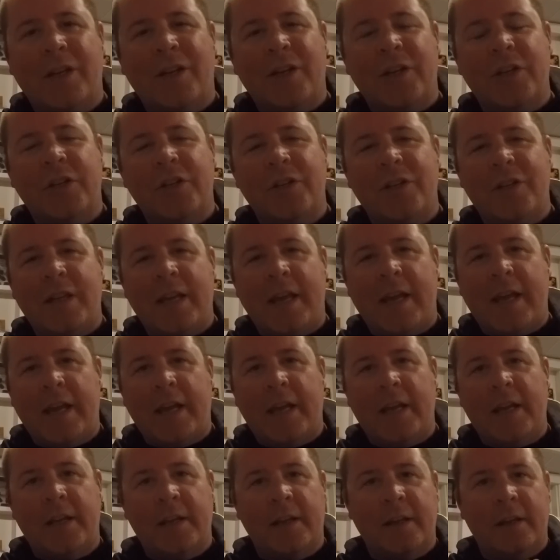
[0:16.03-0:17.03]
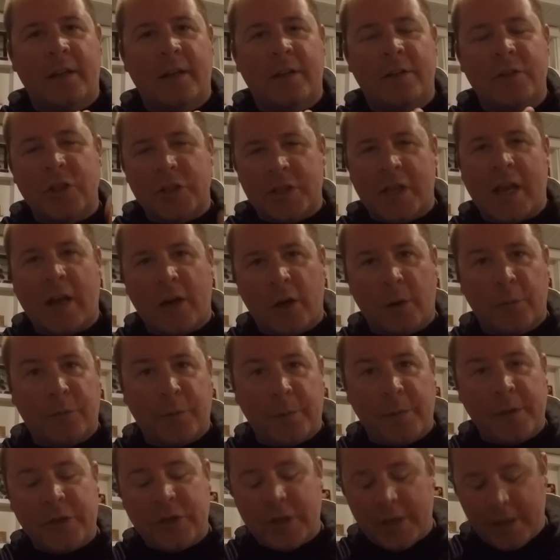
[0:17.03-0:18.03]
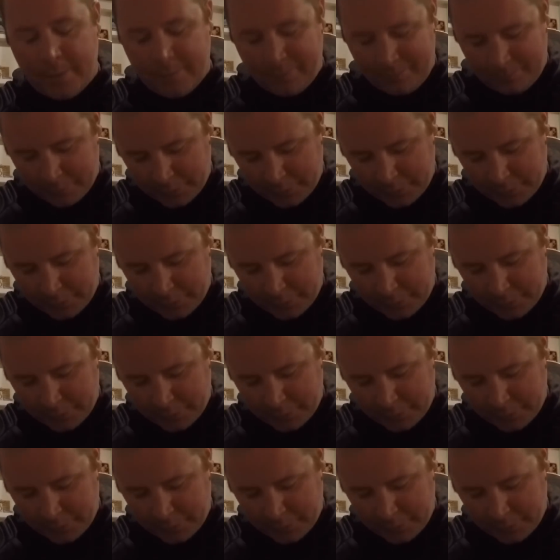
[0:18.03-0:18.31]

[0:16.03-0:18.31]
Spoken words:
a good day. Just got home from the gym.